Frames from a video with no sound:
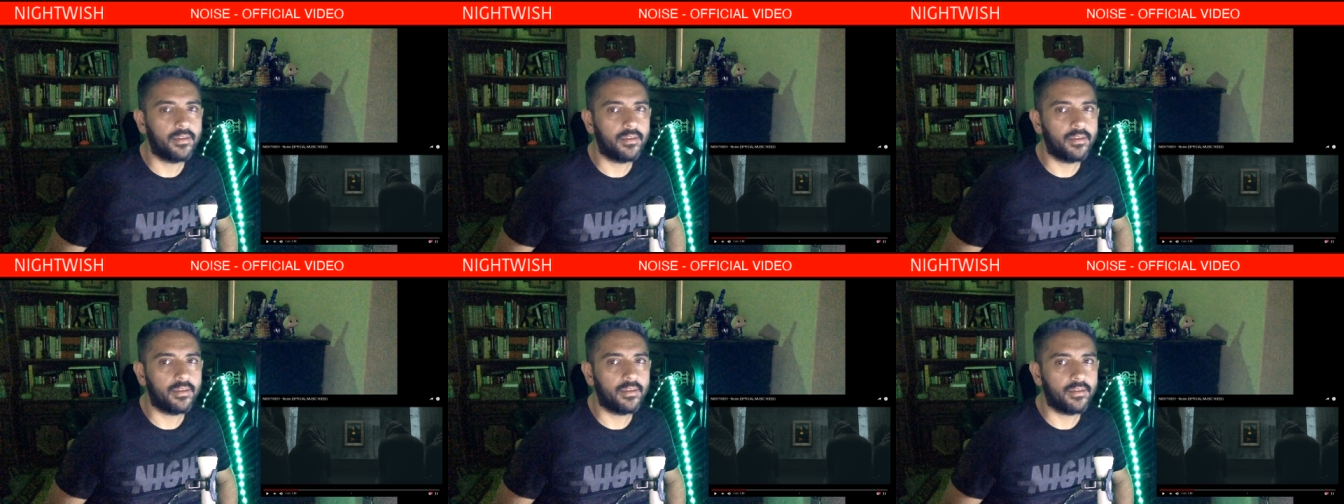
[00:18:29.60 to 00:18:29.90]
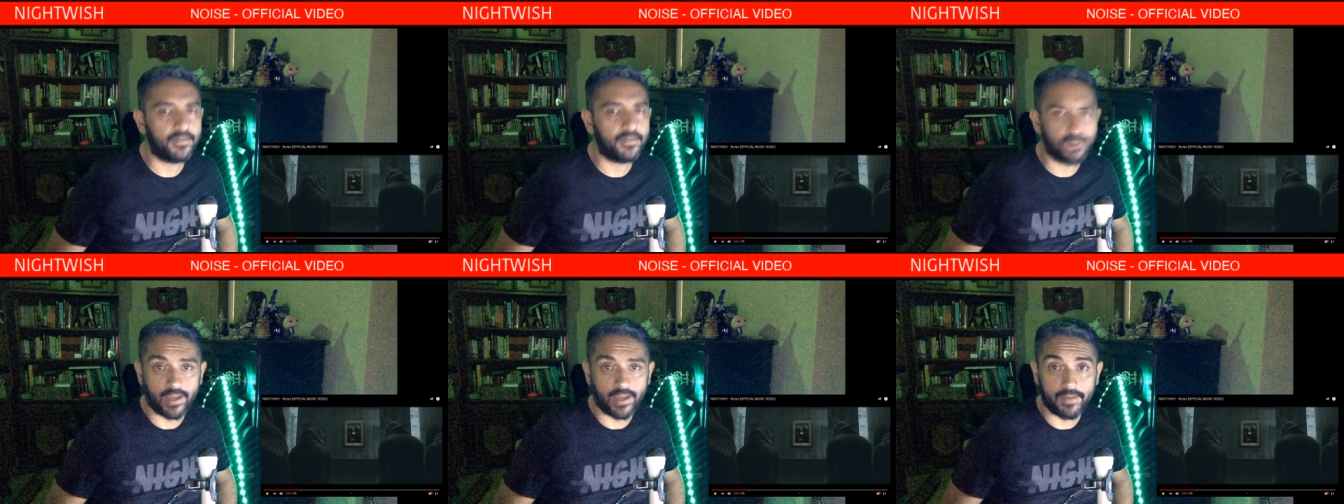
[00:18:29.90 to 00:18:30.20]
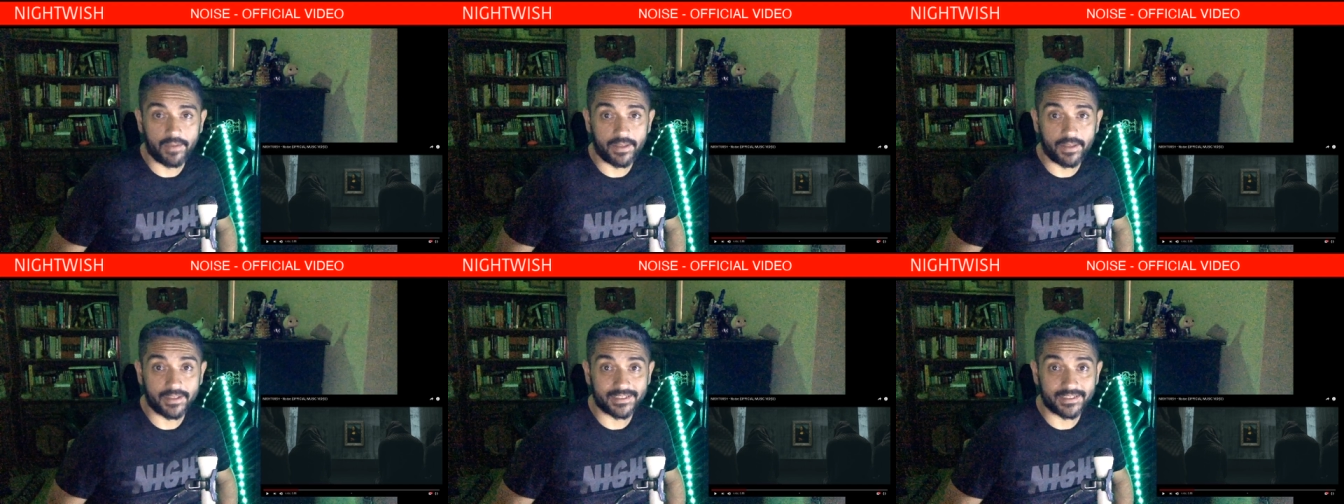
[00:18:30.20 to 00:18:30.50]
if you have
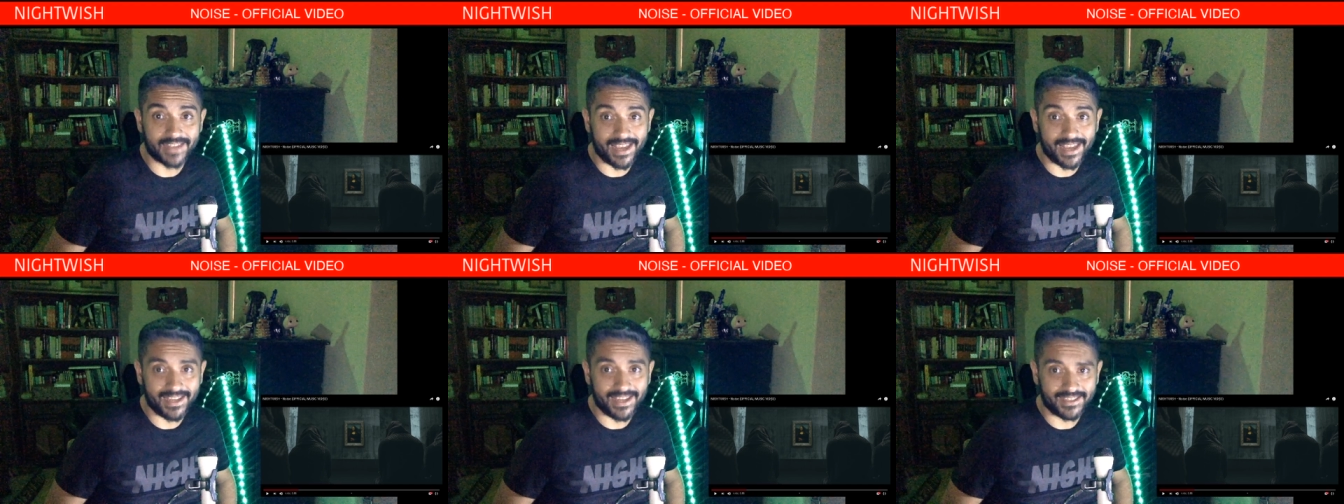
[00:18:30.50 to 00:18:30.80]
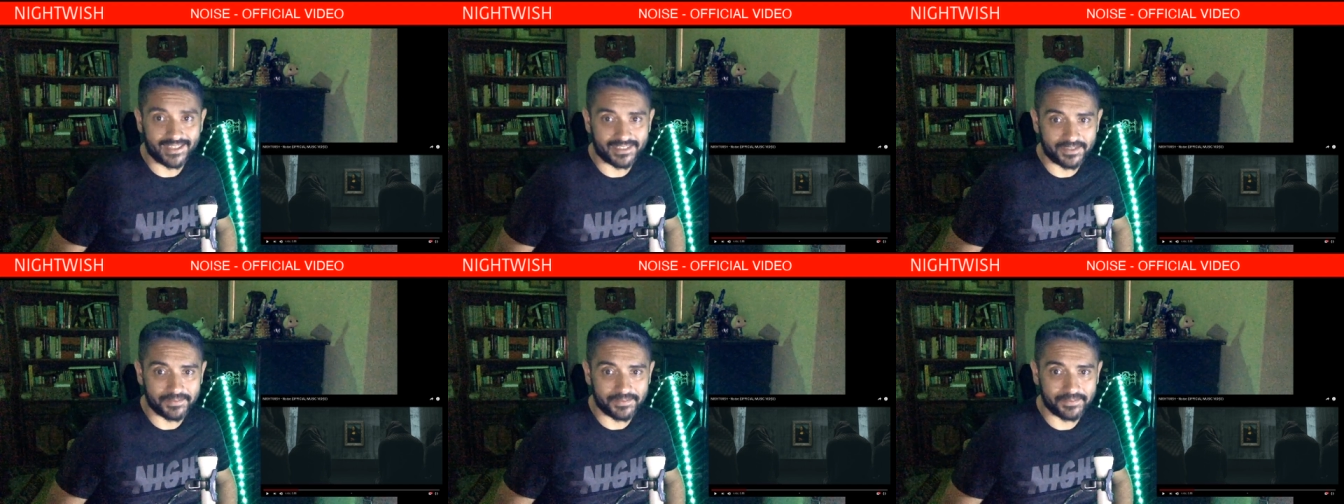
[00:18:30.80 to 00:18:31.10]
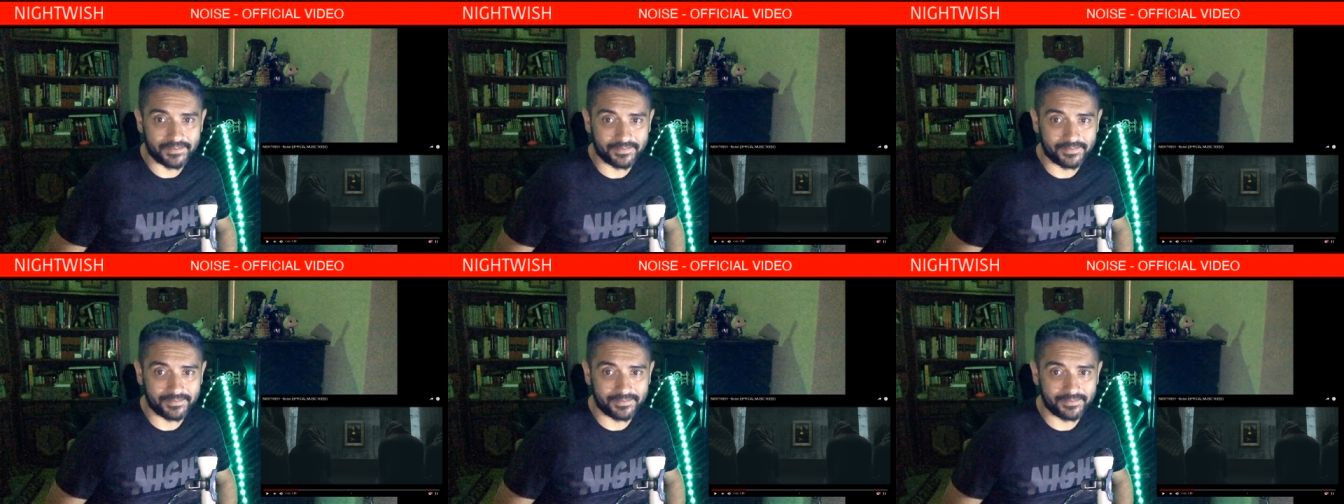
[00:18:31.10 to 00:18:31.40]
anxiety,
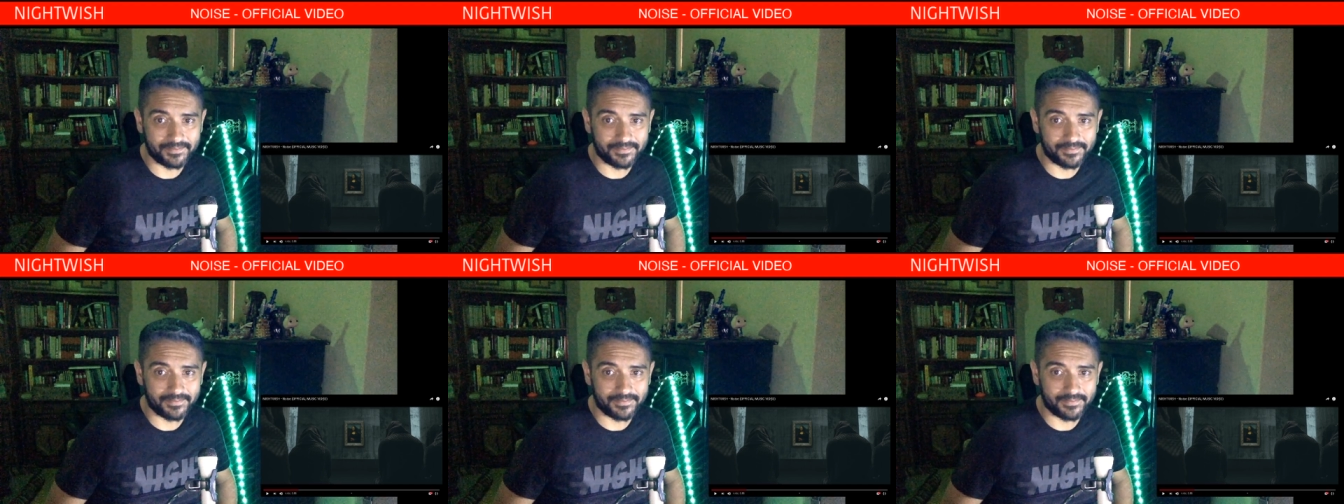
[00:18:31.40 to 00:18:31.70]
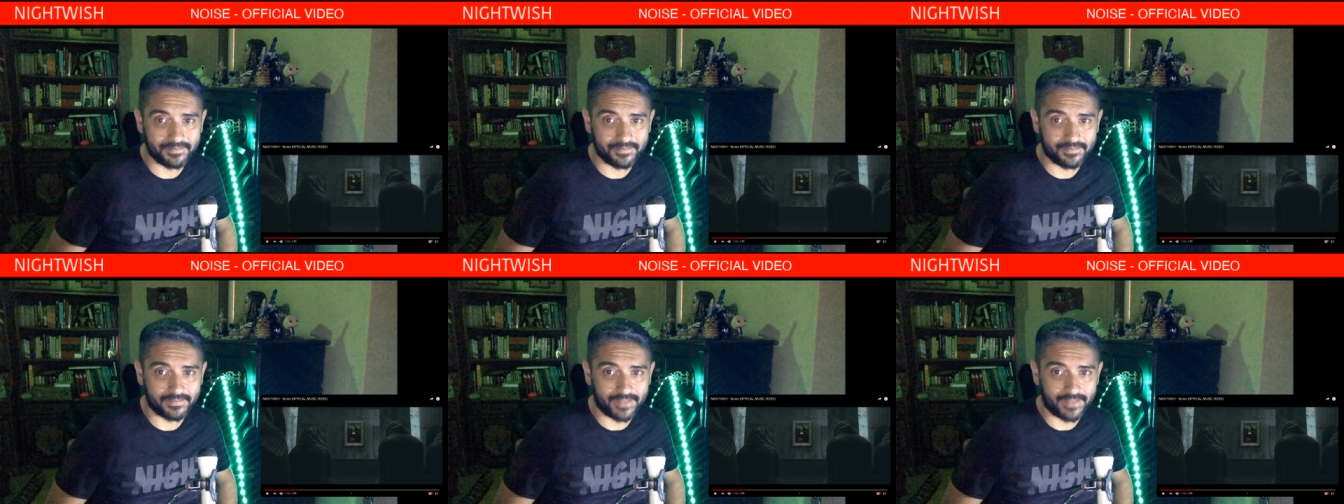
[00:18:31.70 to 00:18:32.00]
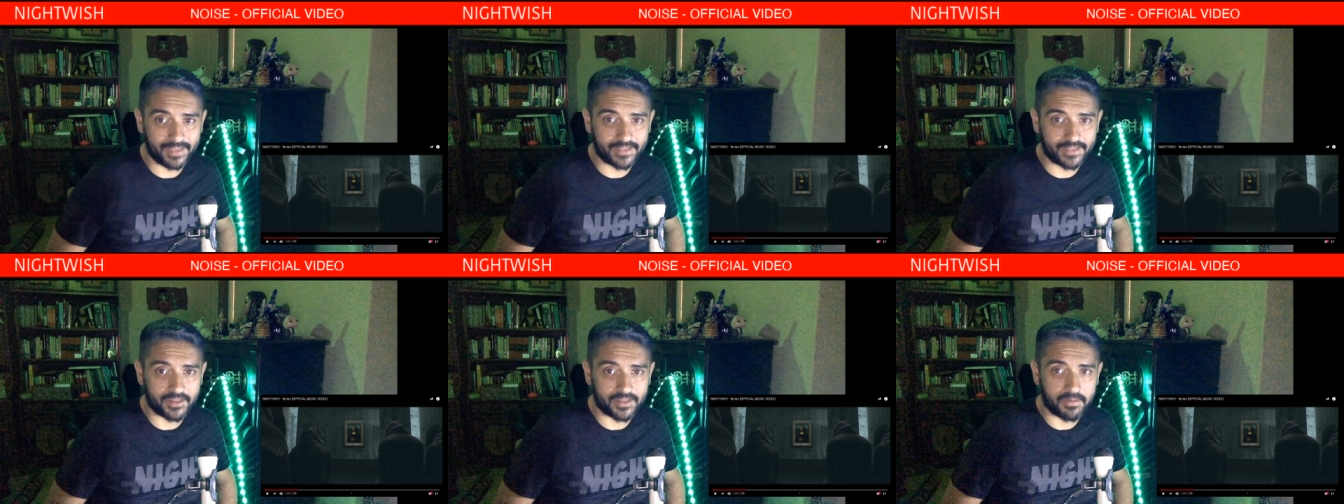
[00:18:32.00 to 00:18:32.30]

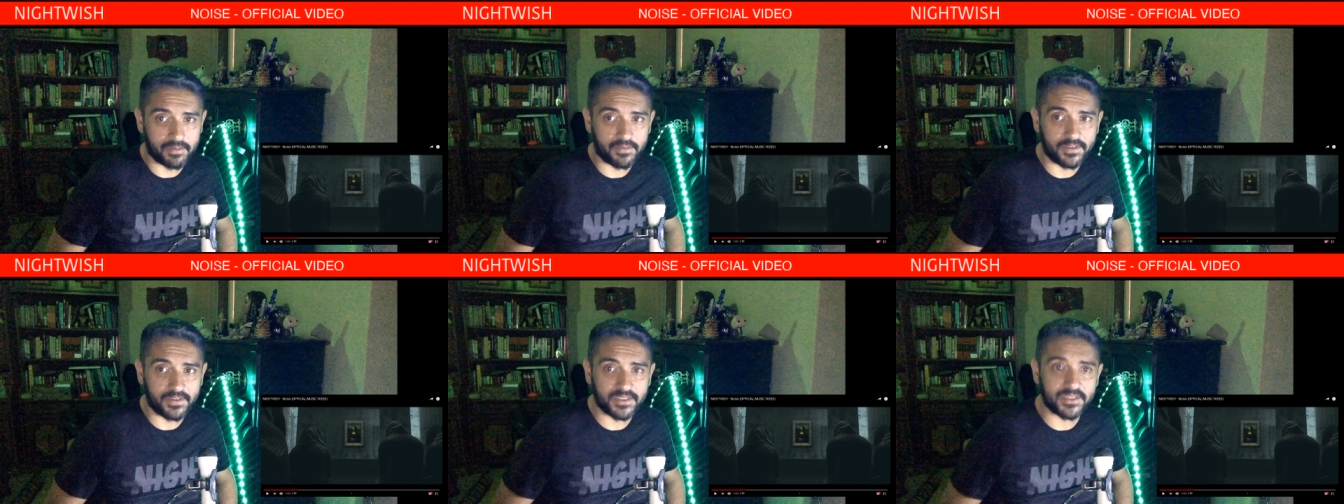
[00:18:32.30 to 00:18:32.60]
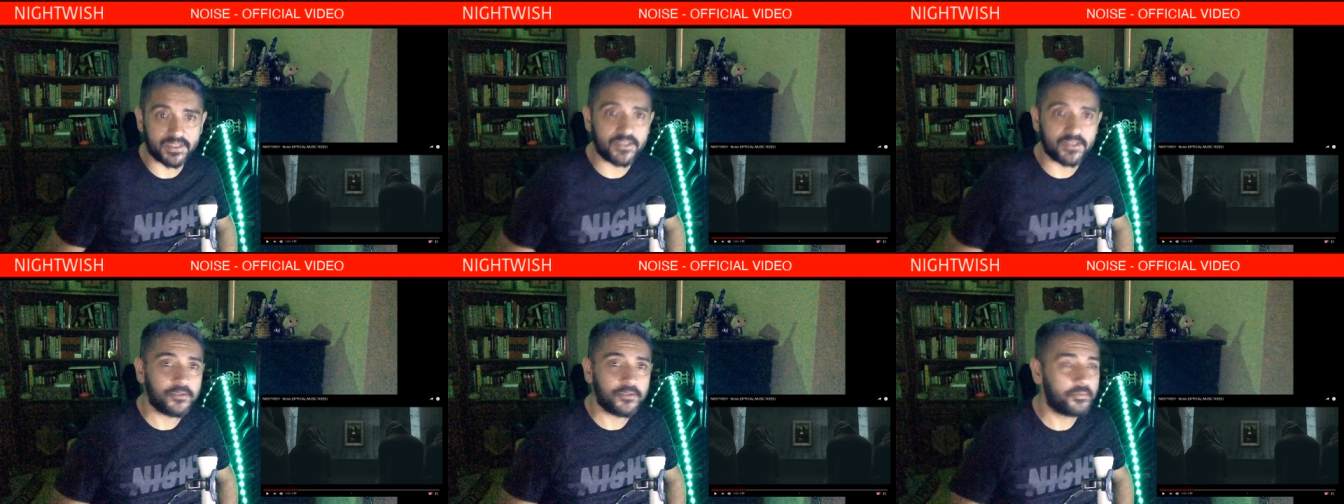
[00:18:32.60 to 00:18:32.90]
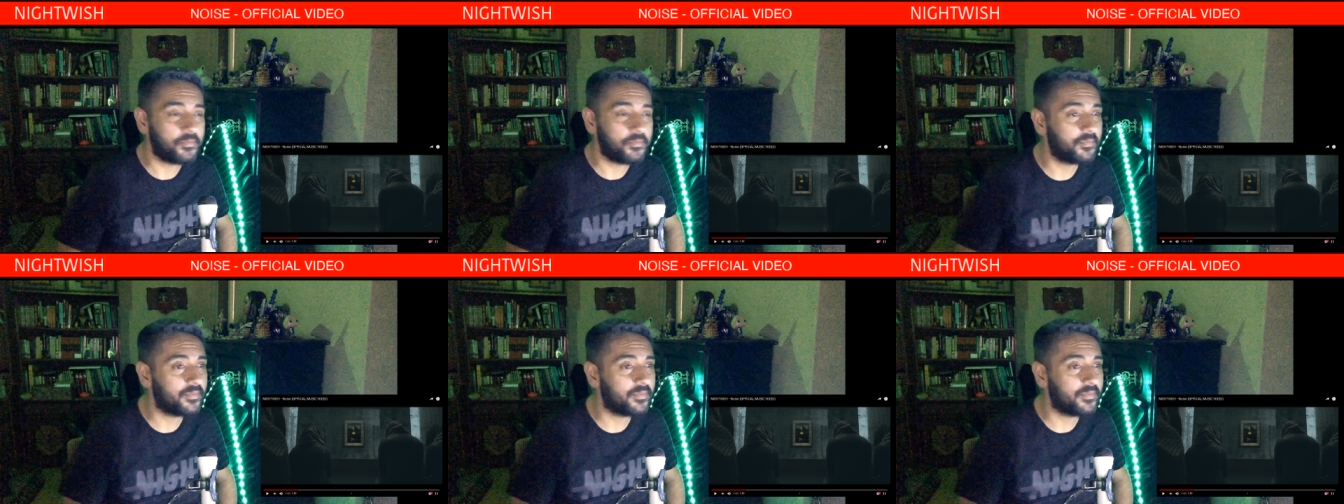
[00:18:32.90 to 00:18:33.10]
like some of us do,